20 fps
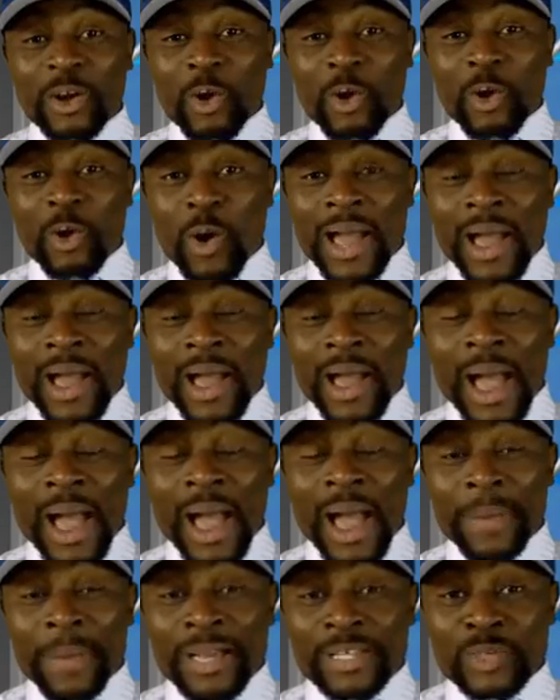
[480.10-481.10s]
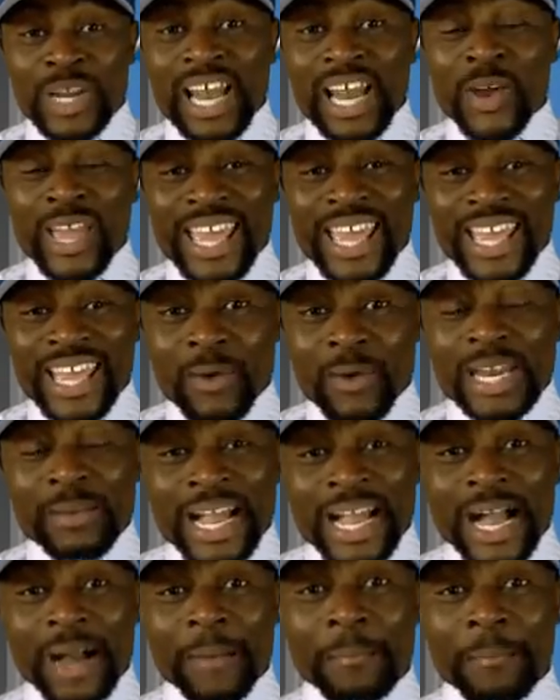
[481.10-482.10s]
them maybe very sexy, maybe
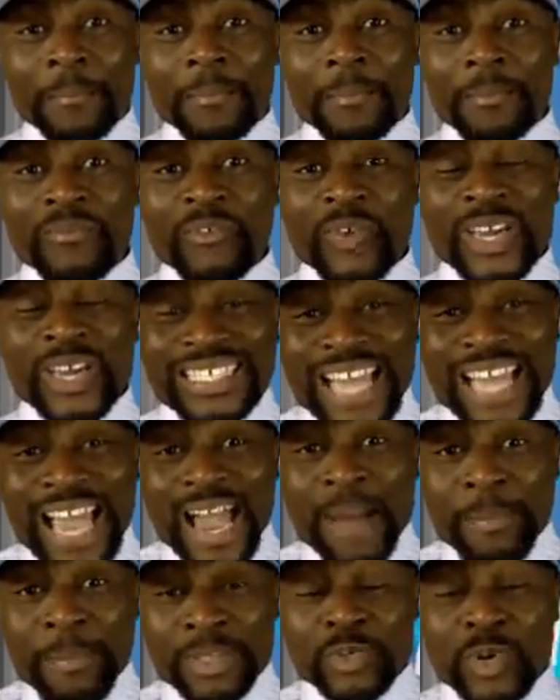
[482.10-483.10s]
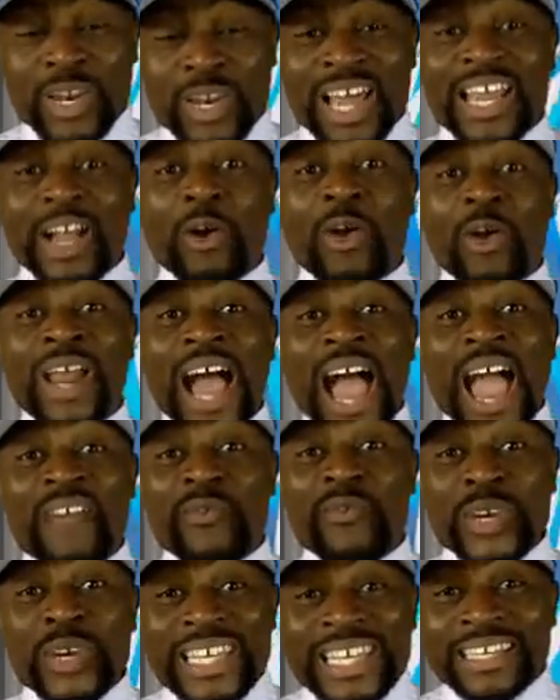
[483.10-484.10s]
sweet. Then it's not correct so.
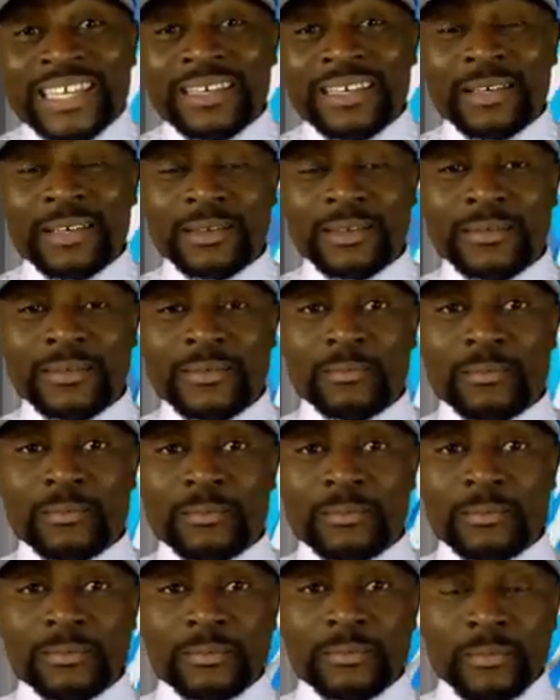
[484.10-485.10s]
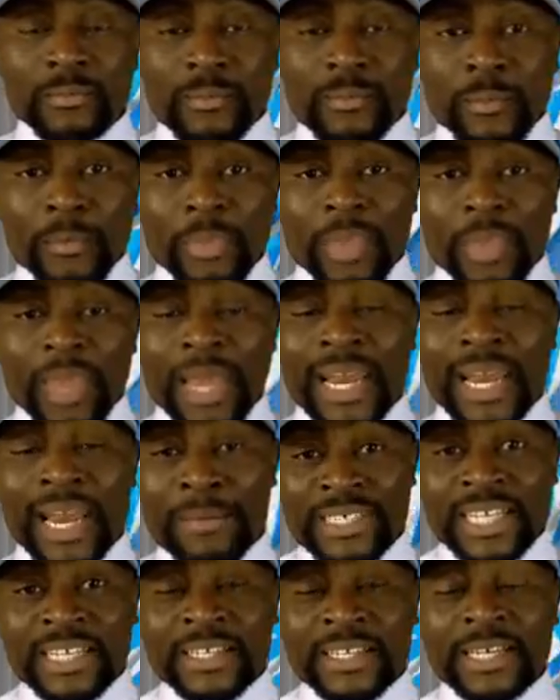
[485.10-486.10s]
I want to reveal for
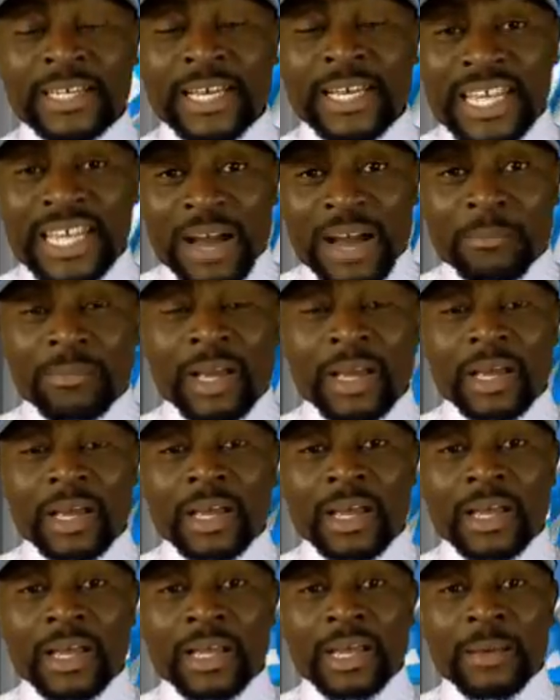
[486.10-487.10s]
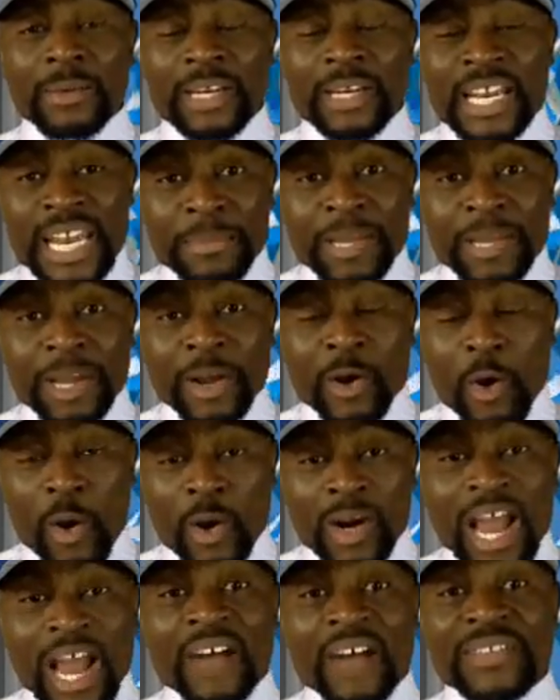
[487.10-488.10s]
una today, if the people them for
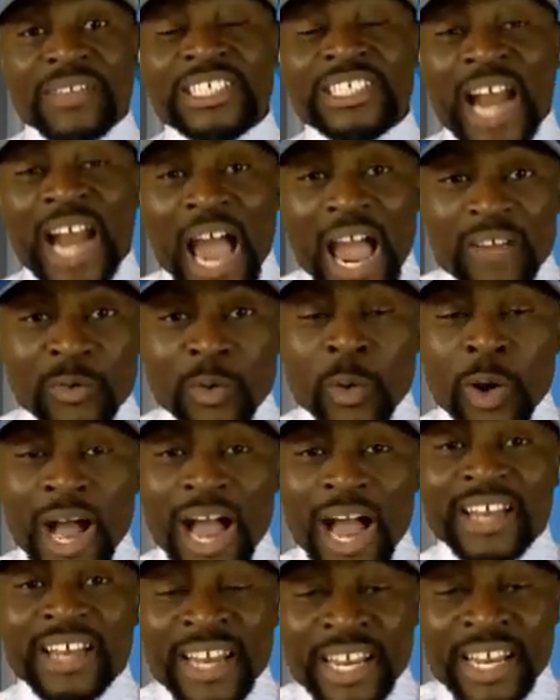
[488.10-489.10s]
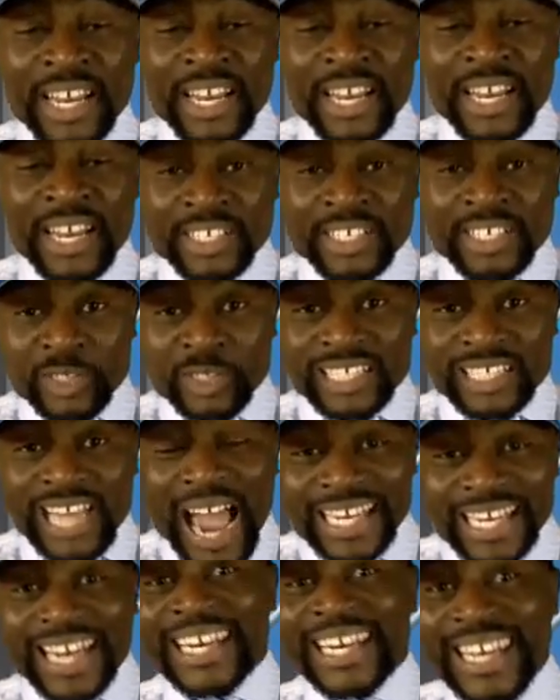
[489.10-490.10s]
television they will help me for put that image
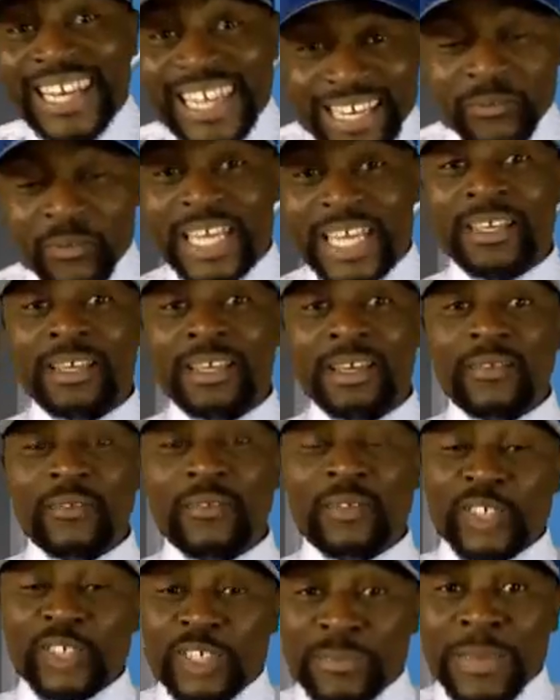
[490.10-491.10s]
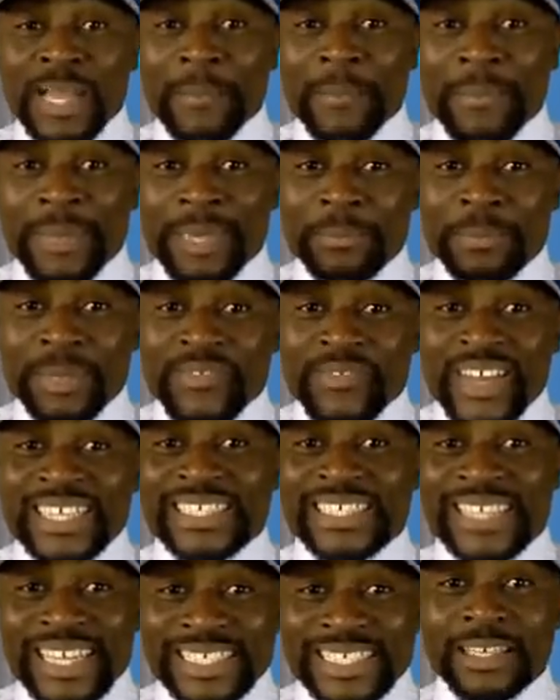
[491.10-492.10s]
where they really destroy that mocha,
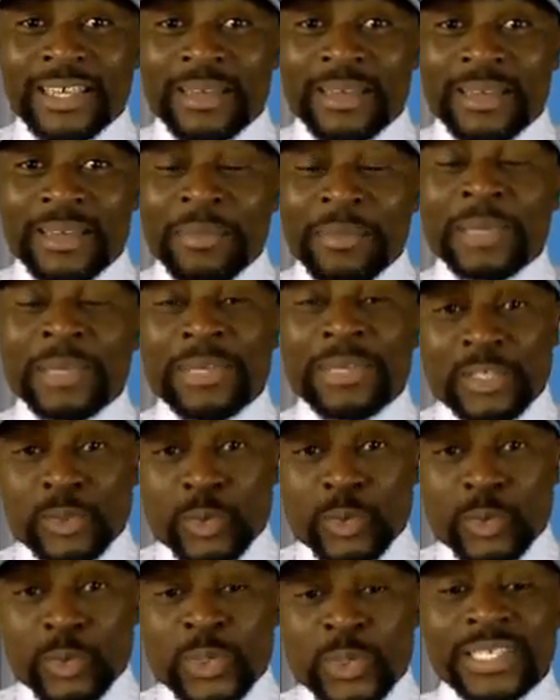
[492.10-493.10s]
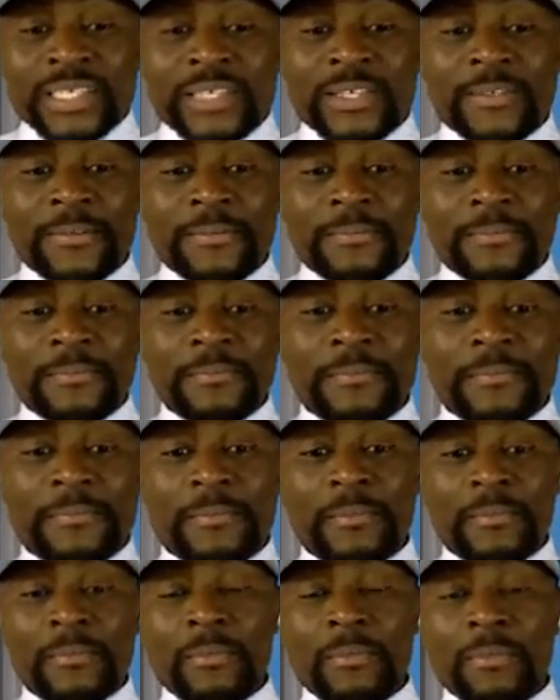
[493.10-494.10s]
I will be very happy because if I know what people
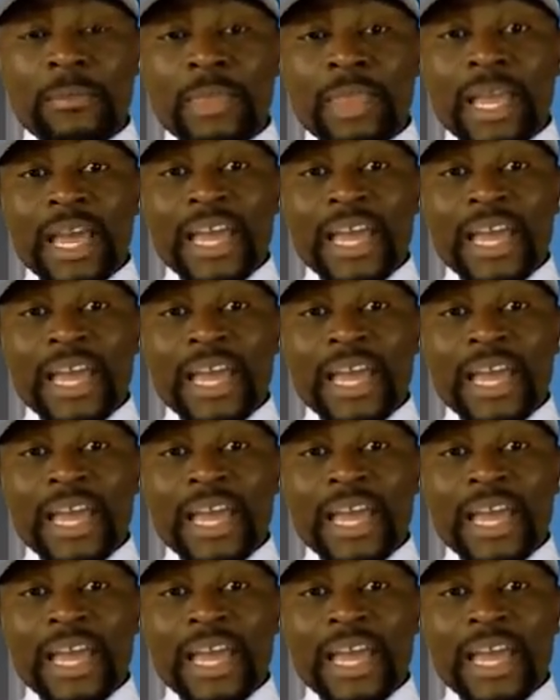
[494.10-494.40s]
they see them.